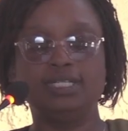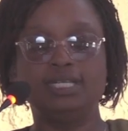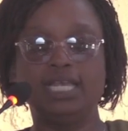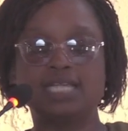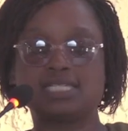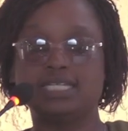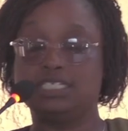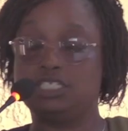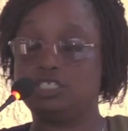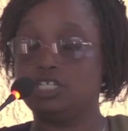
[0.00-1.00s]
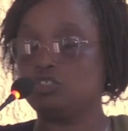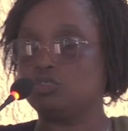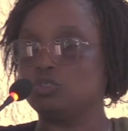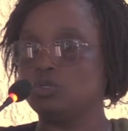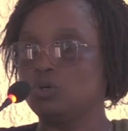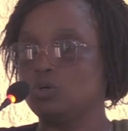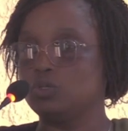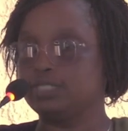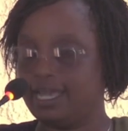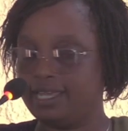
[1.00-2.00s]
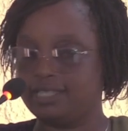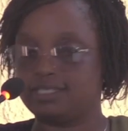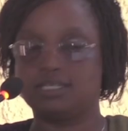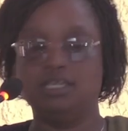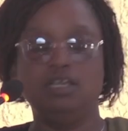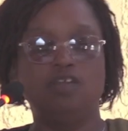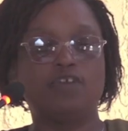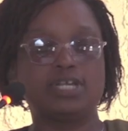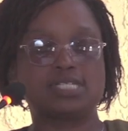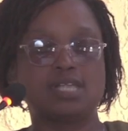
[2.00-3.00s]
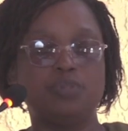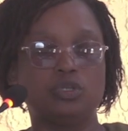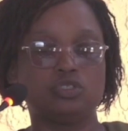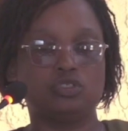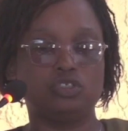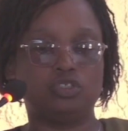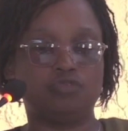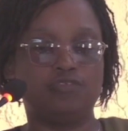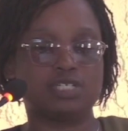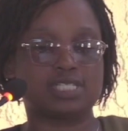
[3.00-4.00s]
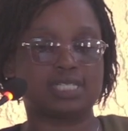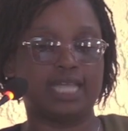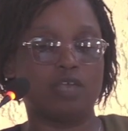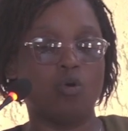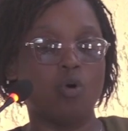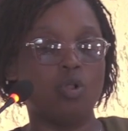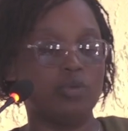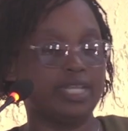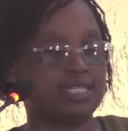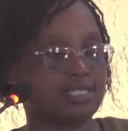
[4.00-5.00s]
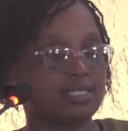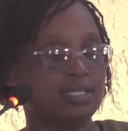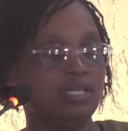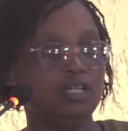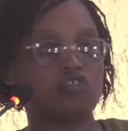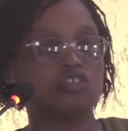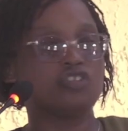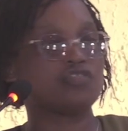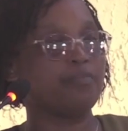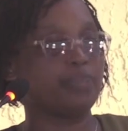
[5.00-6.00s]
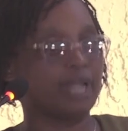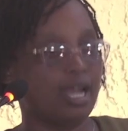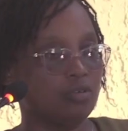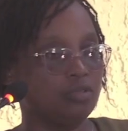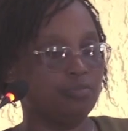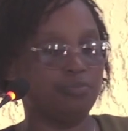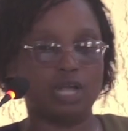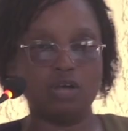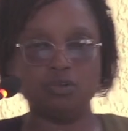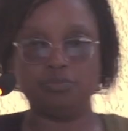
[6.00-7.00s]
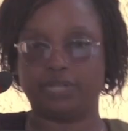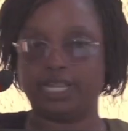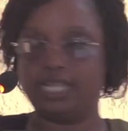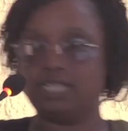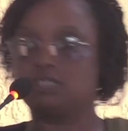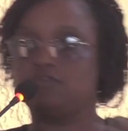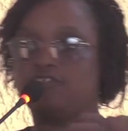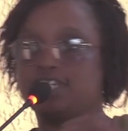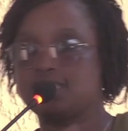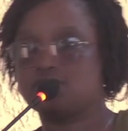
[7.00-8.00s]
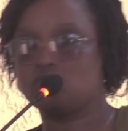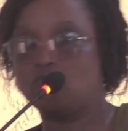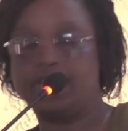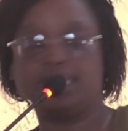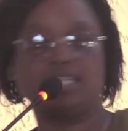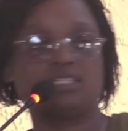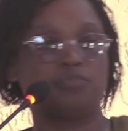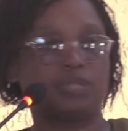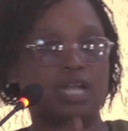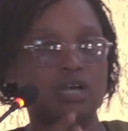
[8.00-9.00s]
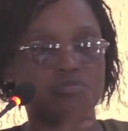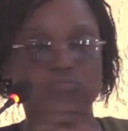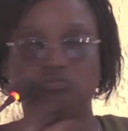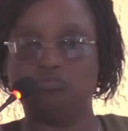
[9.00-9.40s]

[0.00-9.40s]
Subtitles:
as an addition to your diet. For example, foods like whole wheat, brown bread versus white, brown,